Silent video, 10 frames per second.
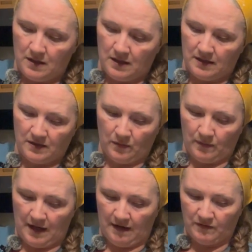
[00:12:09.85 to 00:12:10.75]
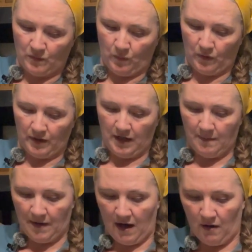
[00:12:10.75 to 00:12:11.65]
I don't have to worry
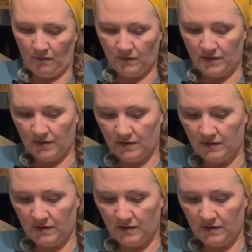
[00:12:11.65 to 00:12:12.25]
about